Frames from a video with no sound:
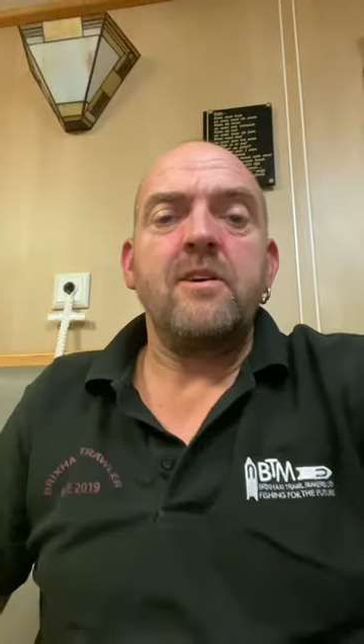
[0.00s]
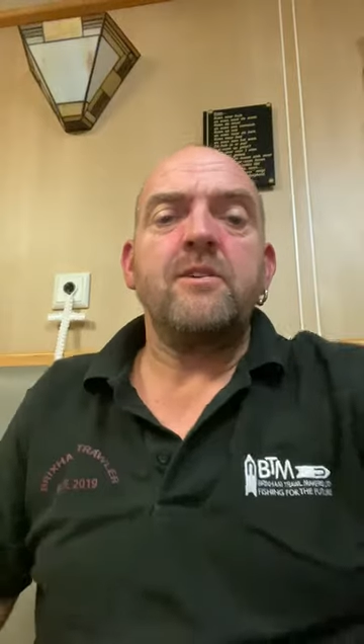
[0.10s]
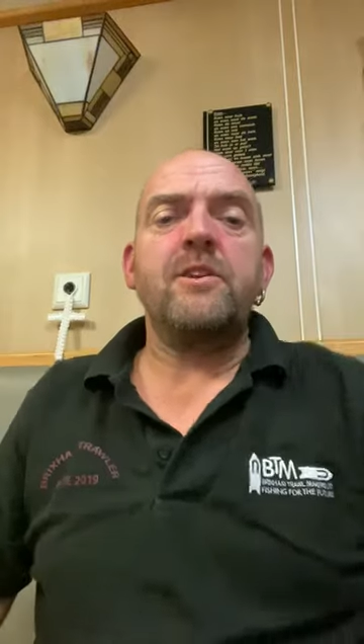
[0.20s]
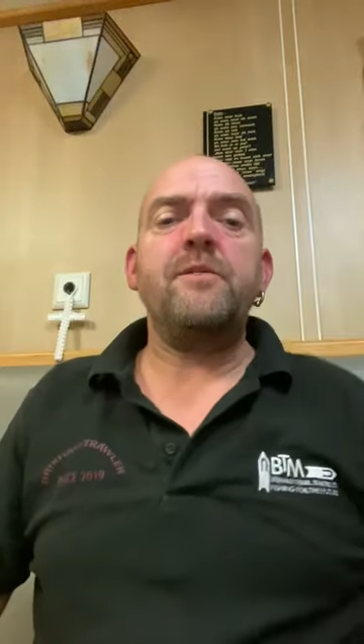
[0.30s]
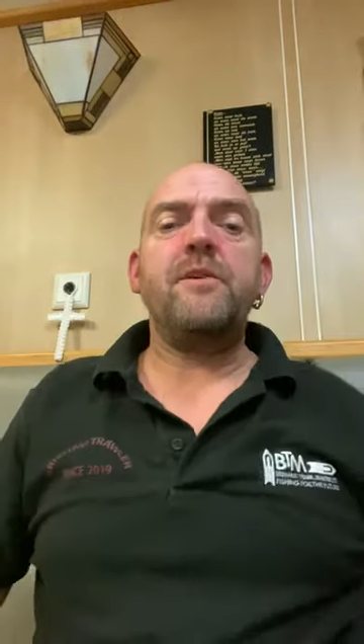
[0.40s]

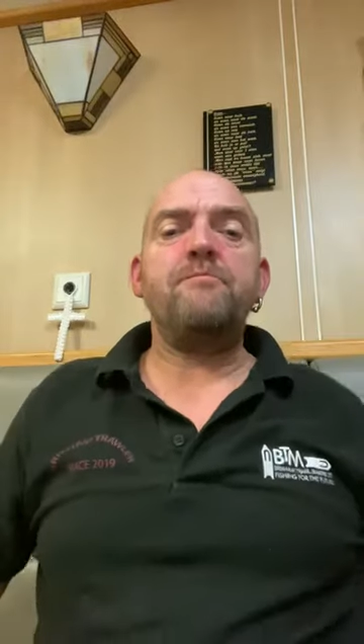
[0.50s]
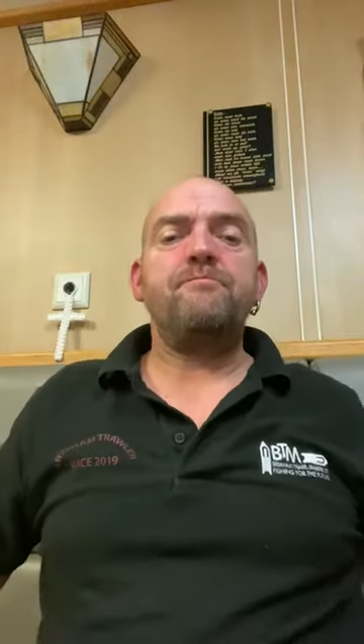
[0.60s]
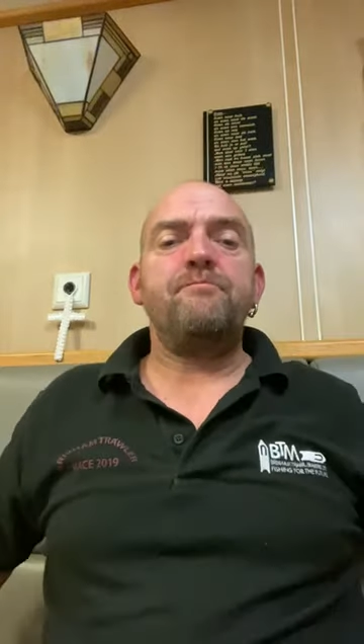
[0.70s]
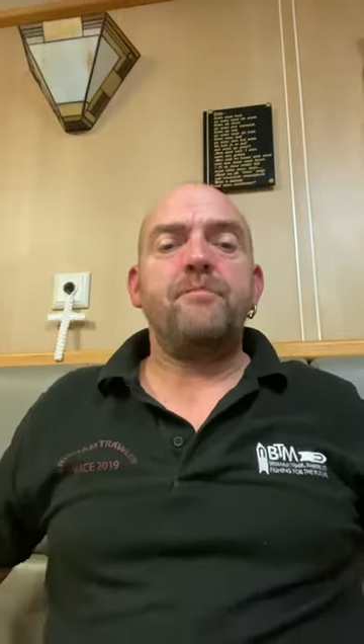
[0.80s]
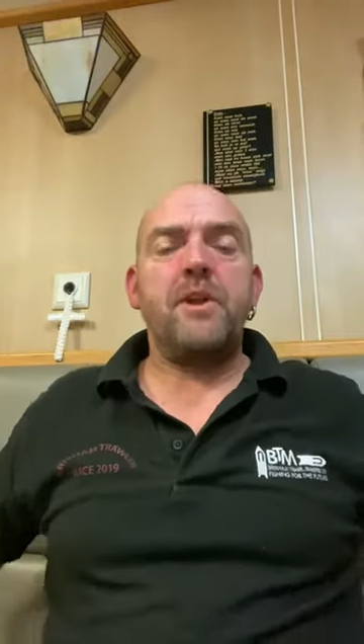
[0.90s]
Good evening,
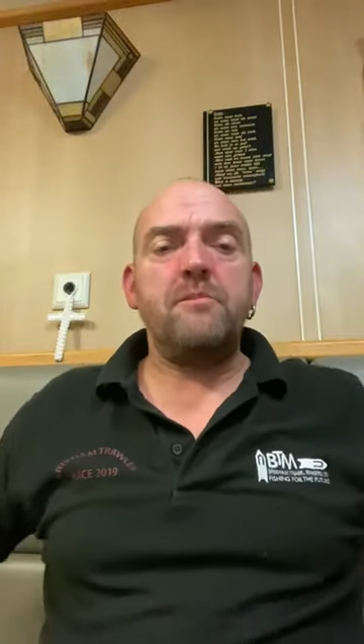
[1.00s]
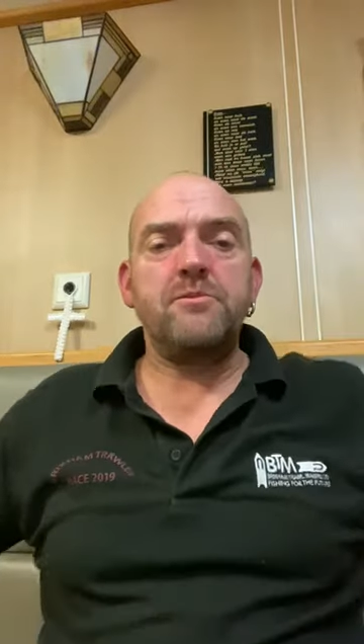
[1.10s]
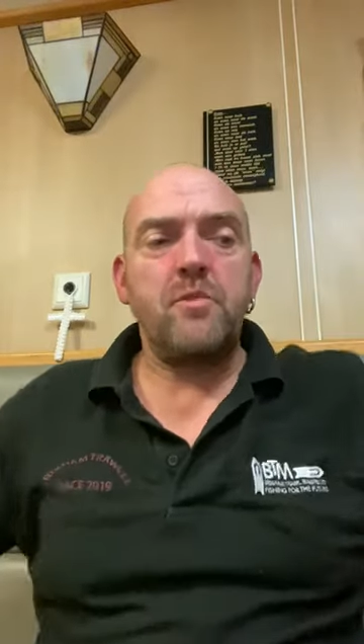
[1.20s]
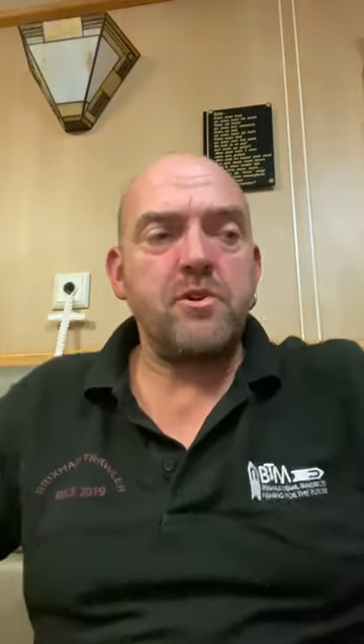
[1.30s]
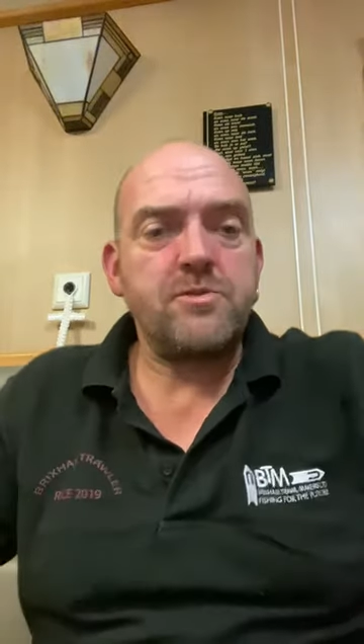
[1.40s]
my
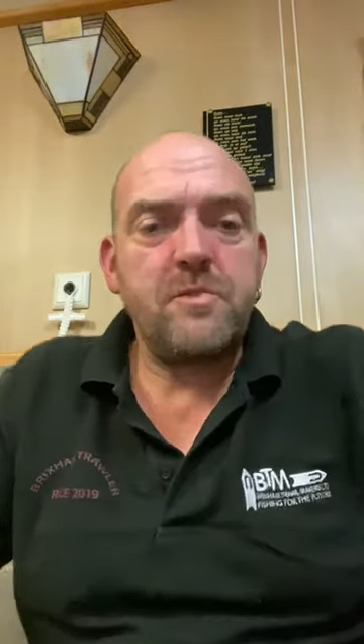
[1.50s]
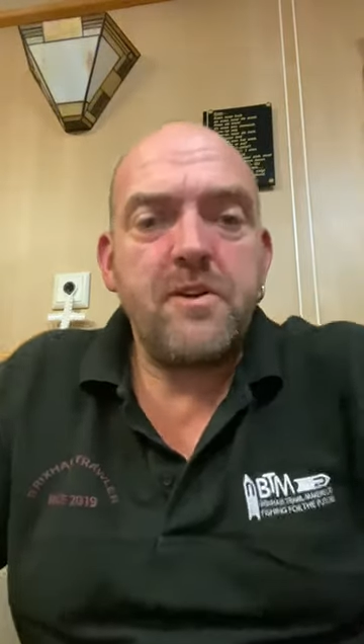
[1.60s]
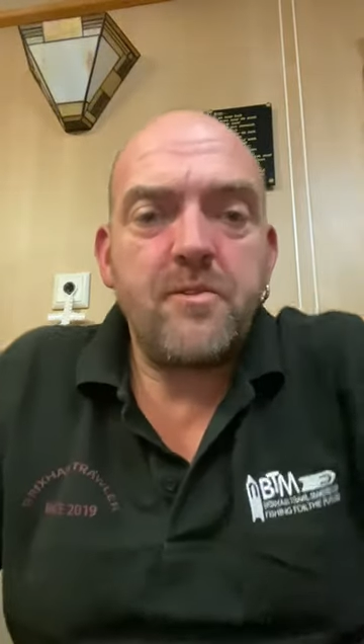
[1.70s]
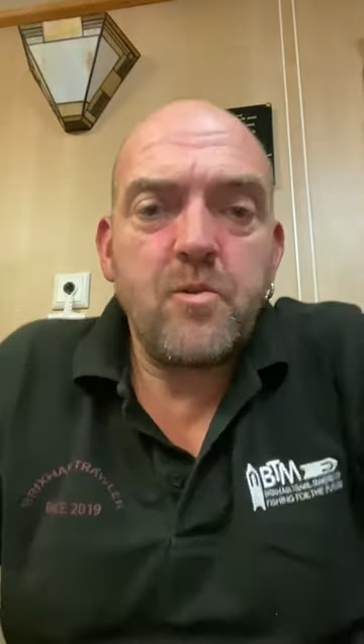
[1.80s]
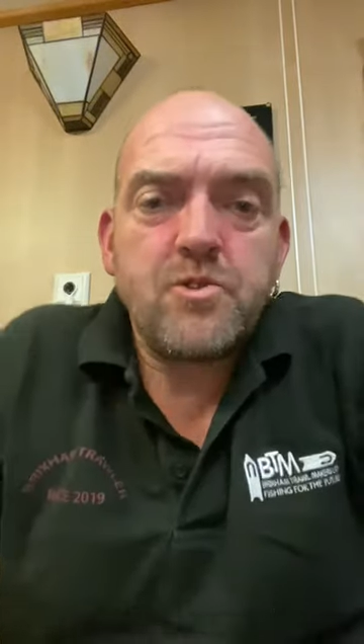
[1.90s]
name's Mike
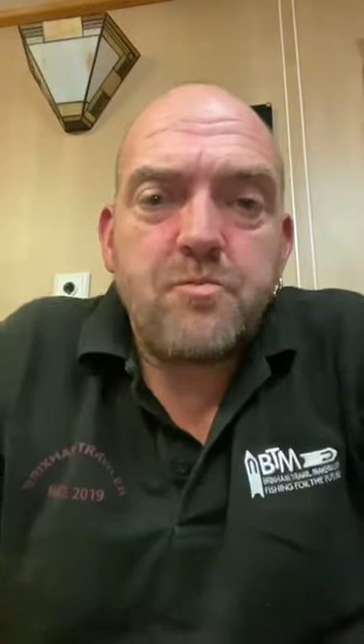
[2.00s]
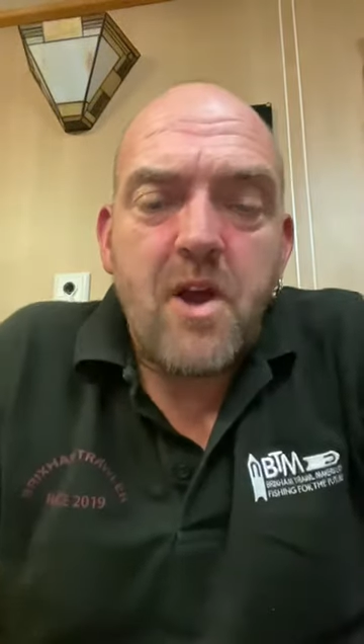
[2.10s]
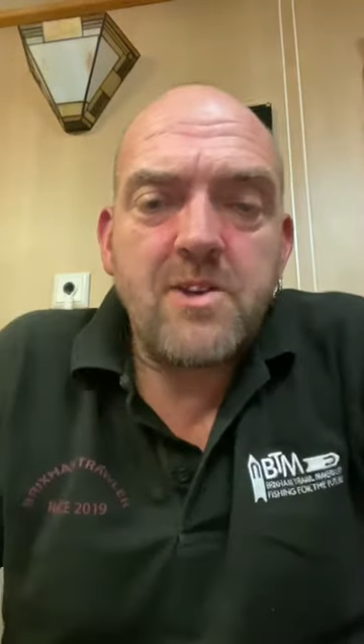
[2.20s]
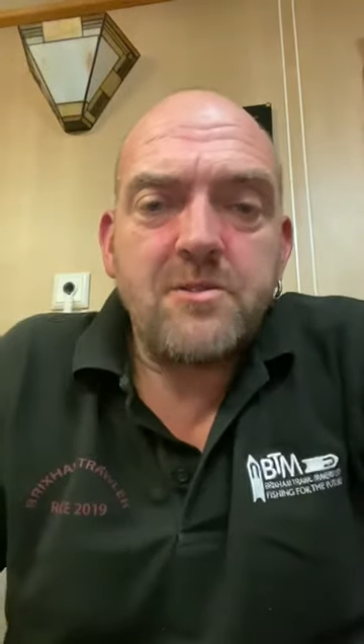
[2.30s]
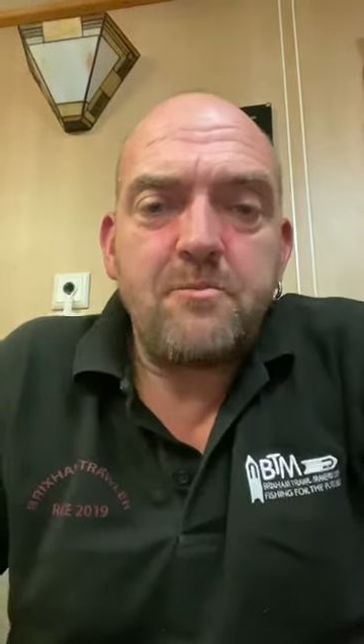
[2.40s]
Smith, or
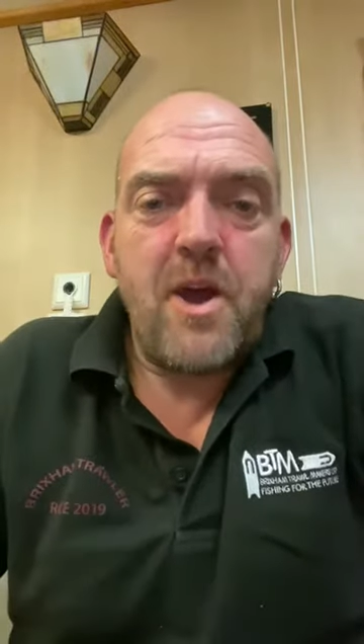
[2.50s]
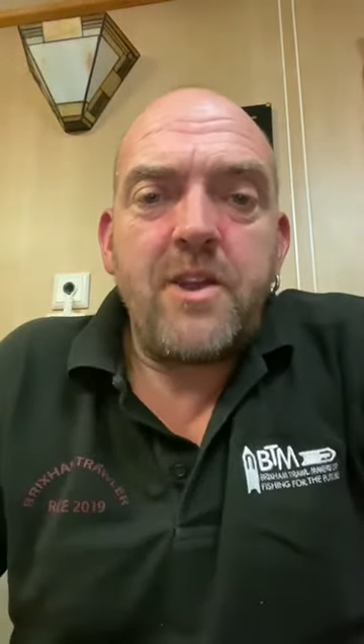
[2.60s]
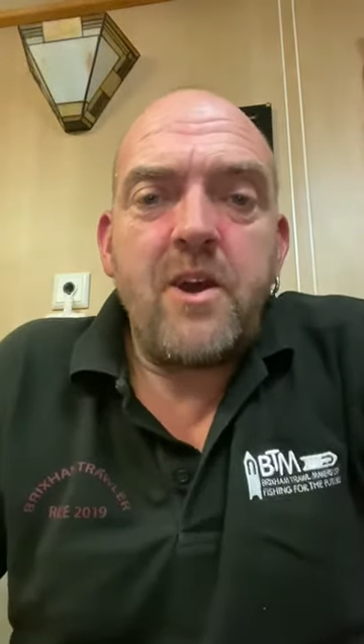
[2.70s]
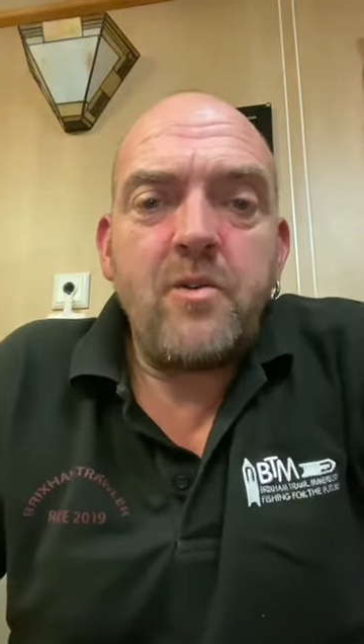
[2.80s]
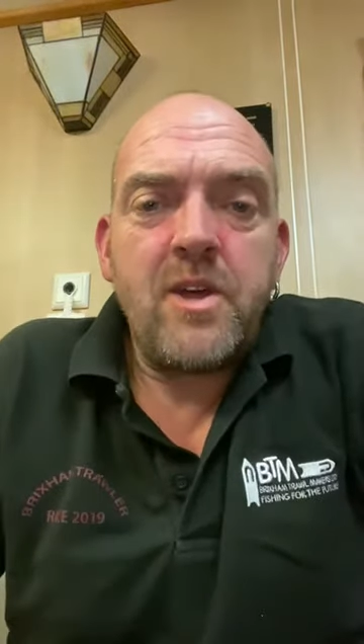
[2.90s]
Sprat as I'm better
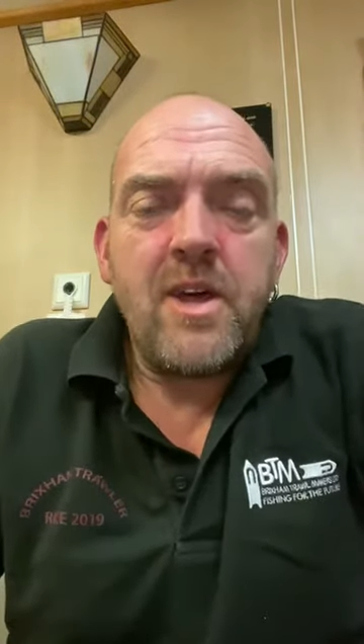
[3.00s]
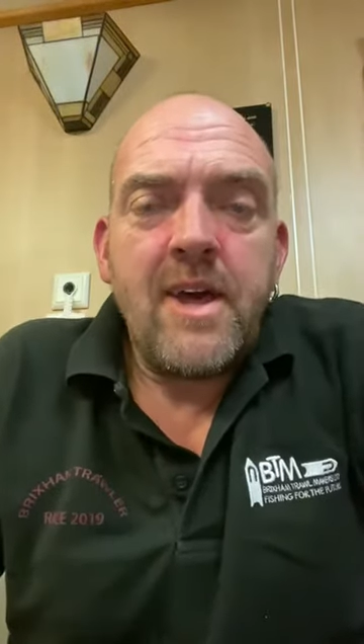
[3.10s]
known,